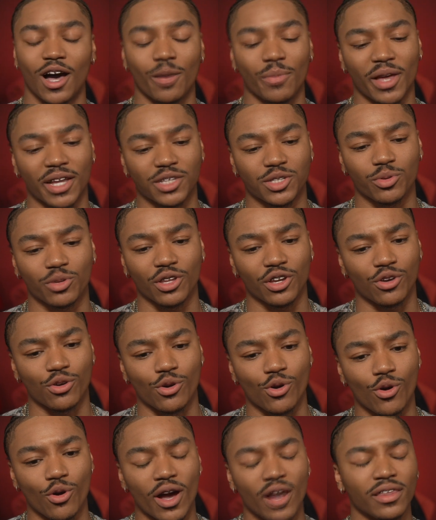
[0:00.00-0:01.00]
That's really
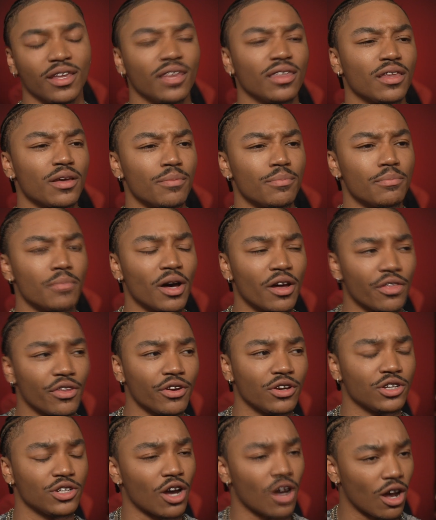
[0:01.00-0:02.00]
cool. And then the
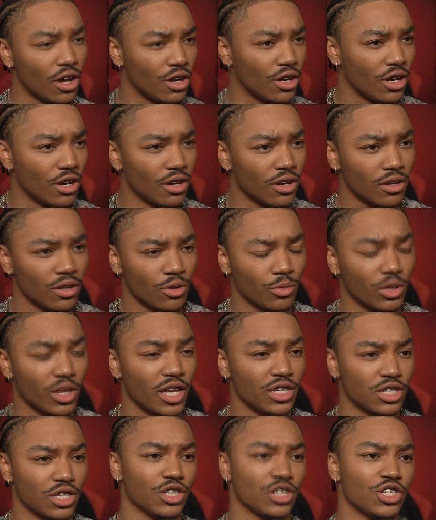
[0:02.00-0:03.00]
mother-daughter
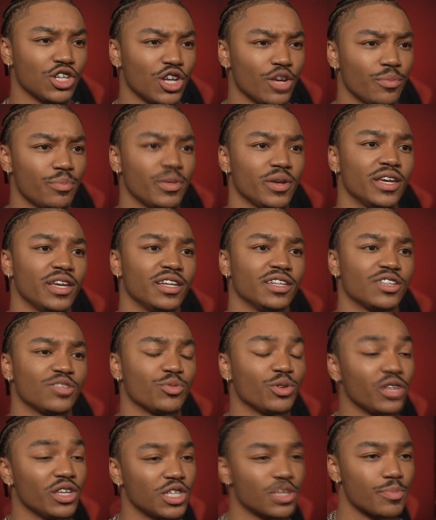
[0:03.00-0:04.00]
relationship is
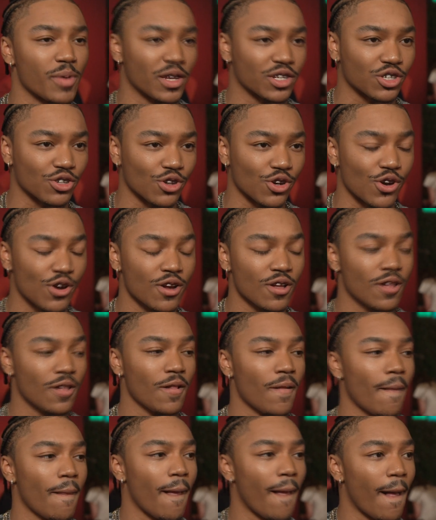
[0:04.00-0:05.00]
really special.
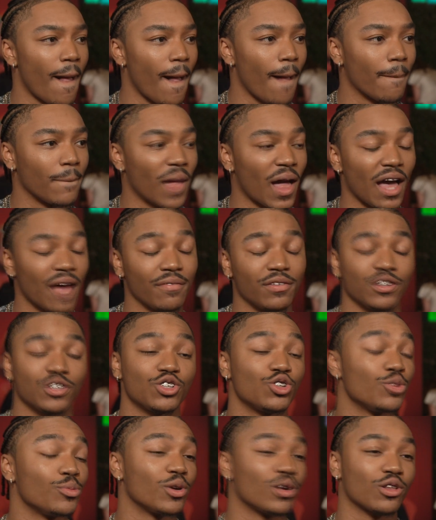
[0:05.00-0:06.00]
I have a
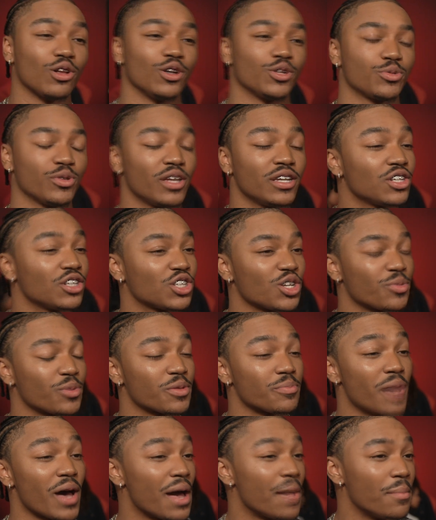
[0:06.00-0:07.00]
super close relationship
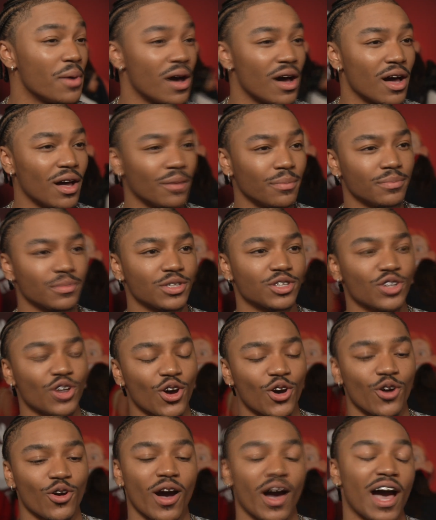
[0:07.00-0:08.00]
with my mom,
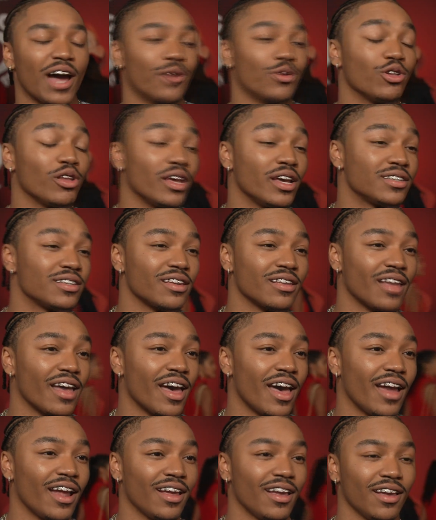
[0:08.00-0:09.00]
so I relate to
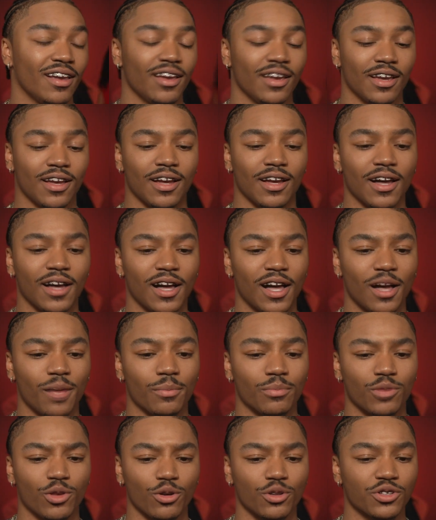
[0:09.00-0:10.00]
that.
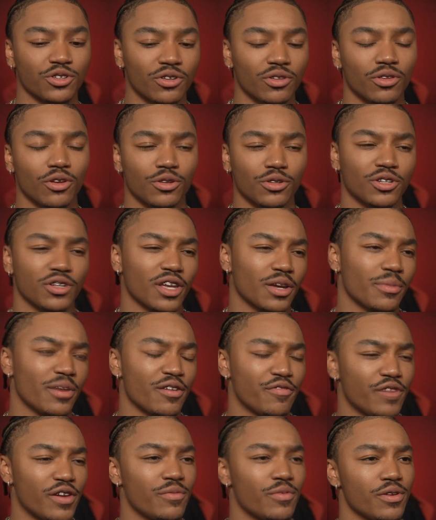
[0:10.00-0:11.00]
Those are like my
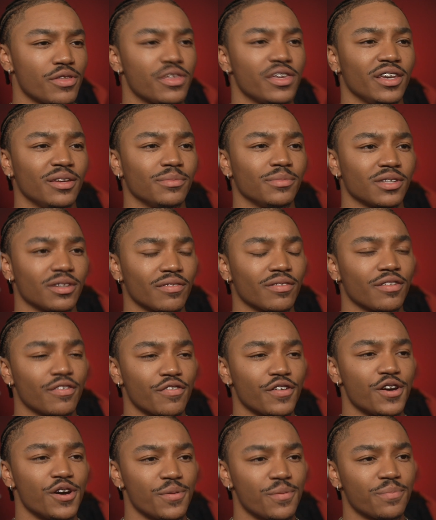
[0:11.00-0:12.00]
favorite themes of the
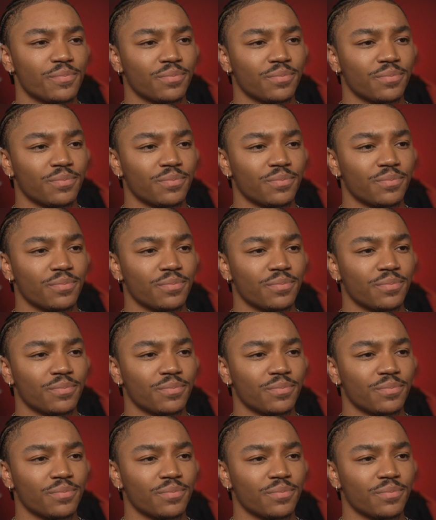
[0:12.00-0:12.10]
film.